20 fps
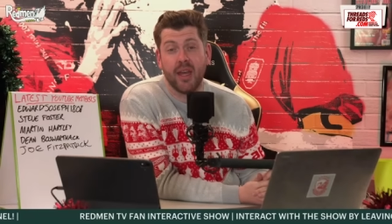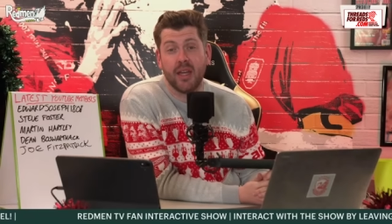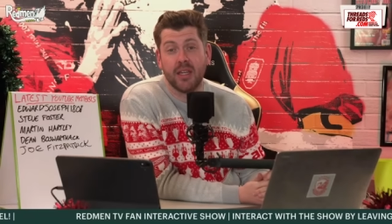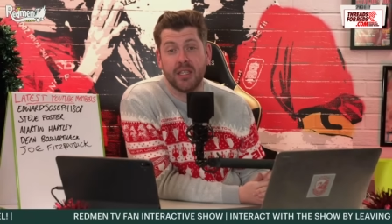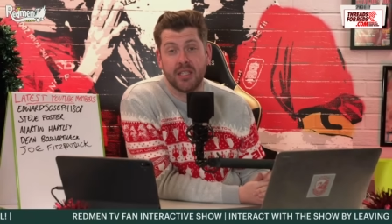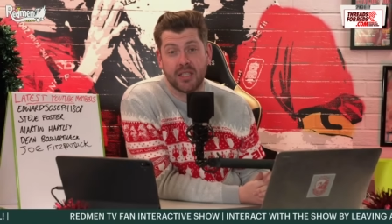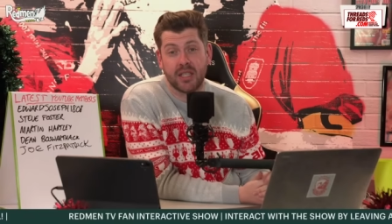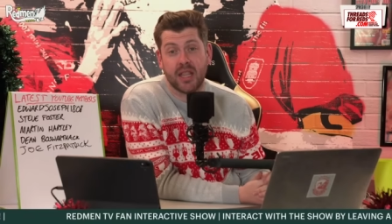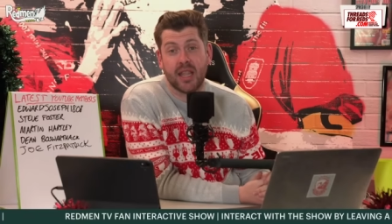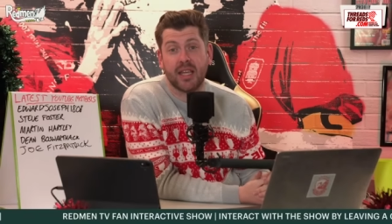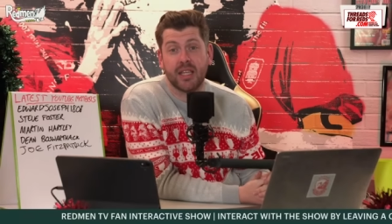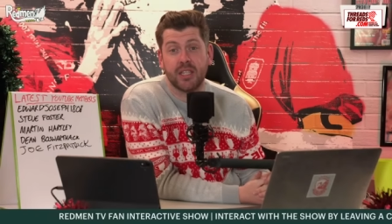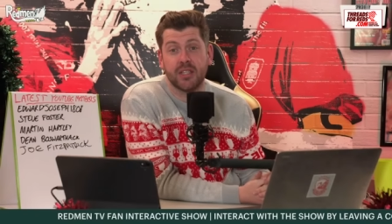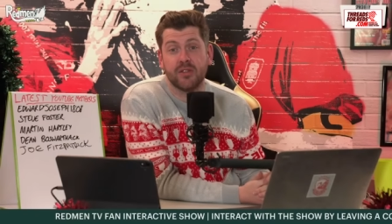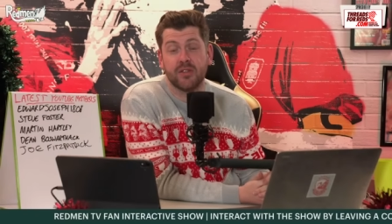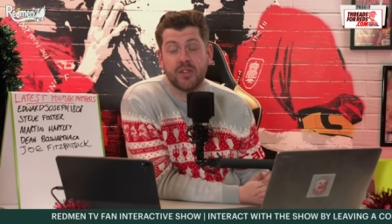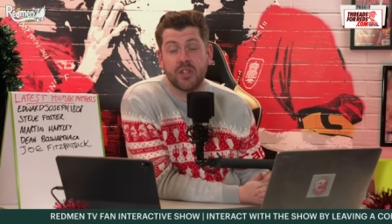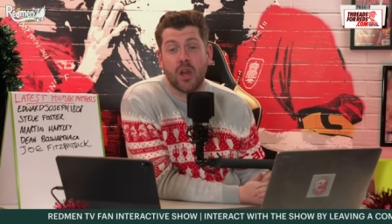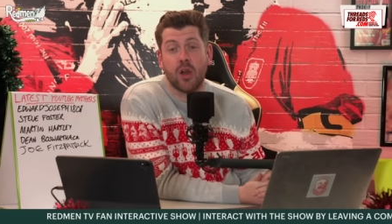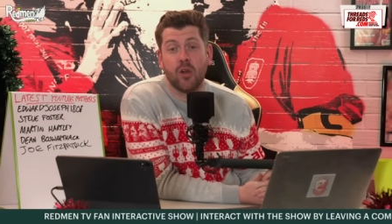slice
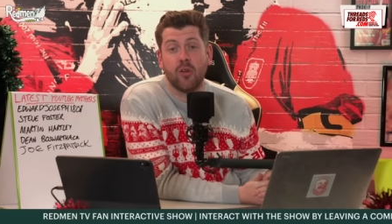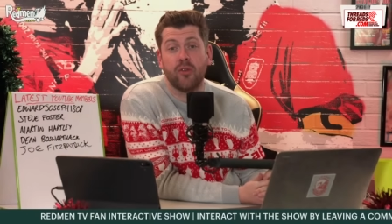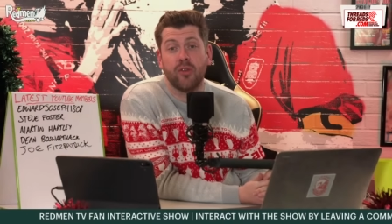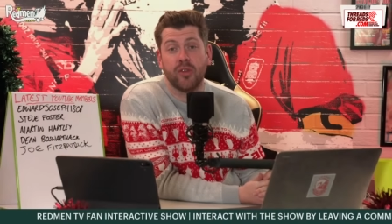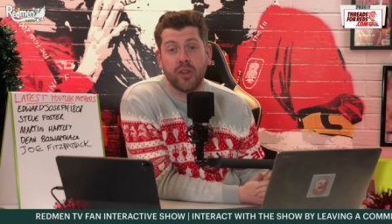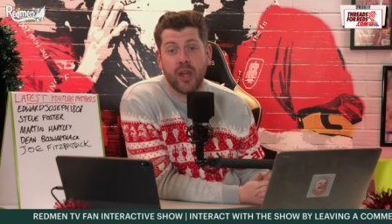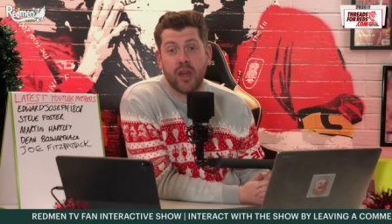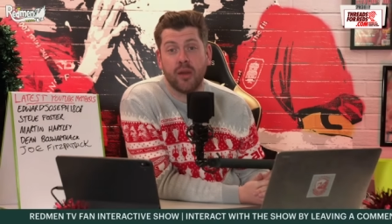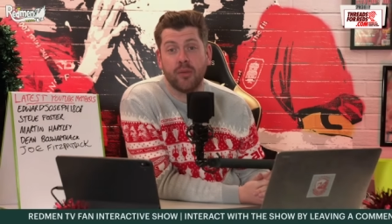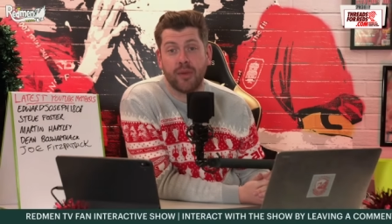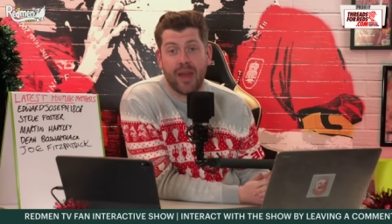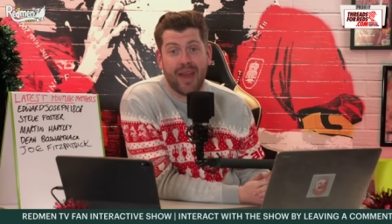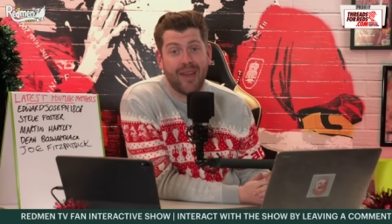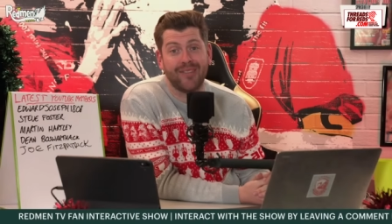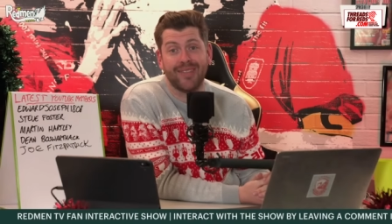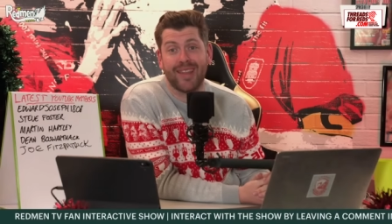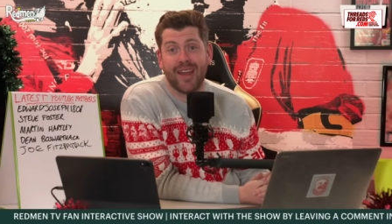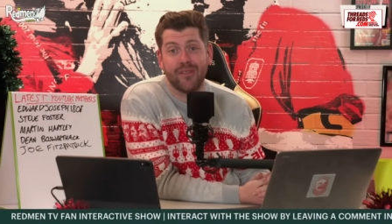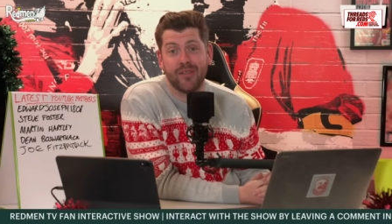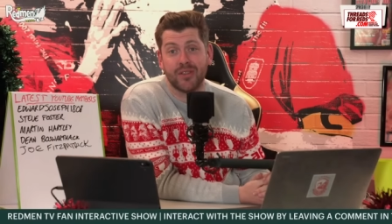of dough for their
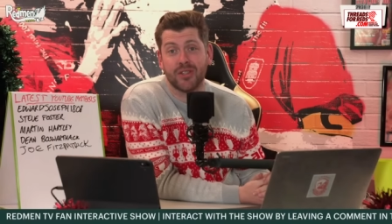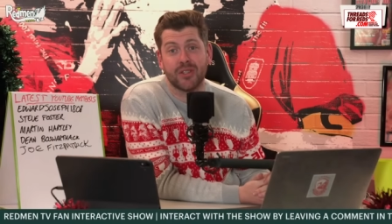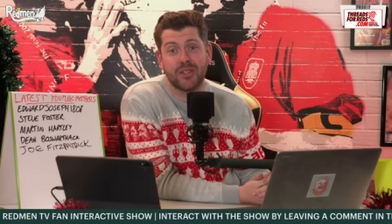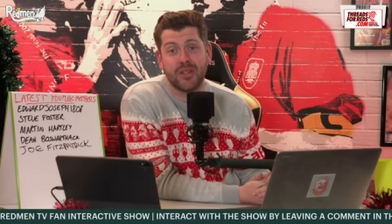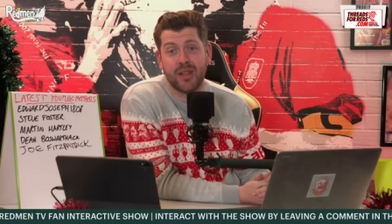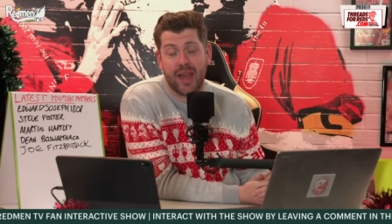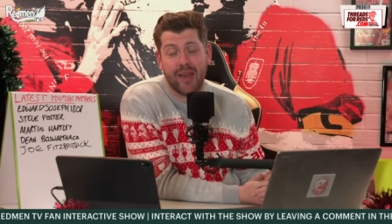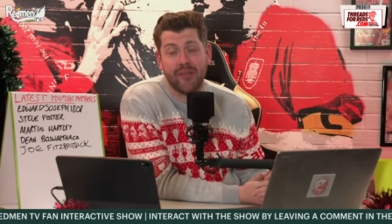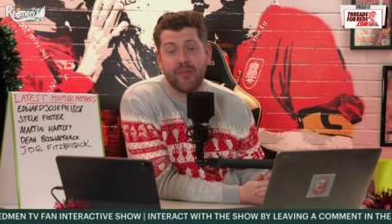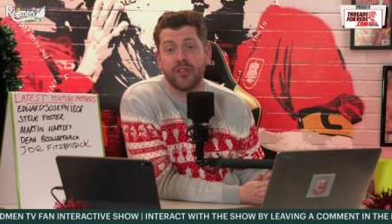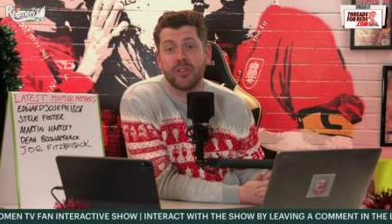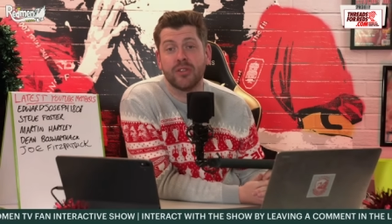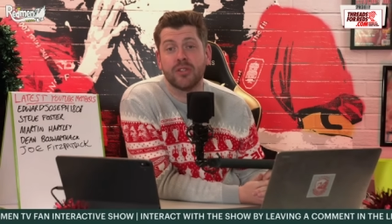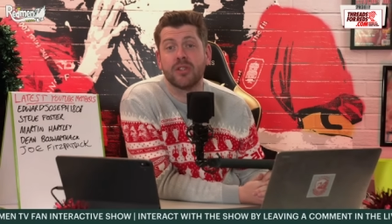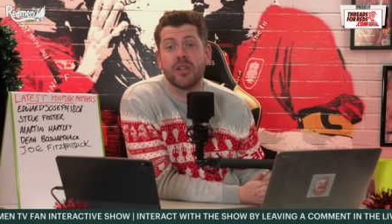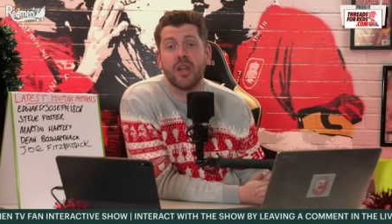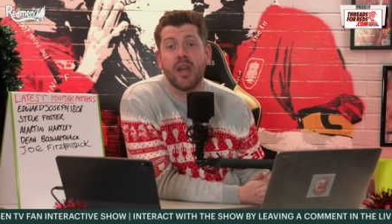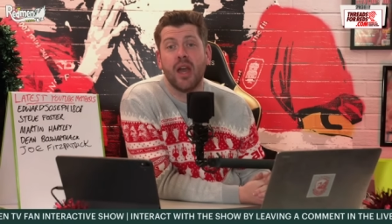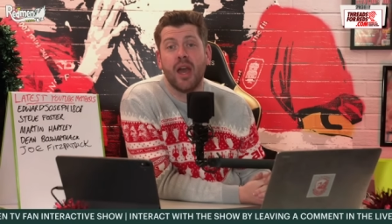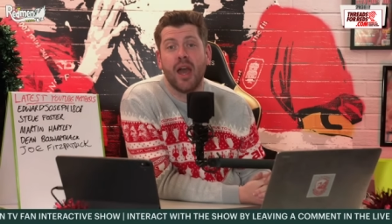endeavours and efforts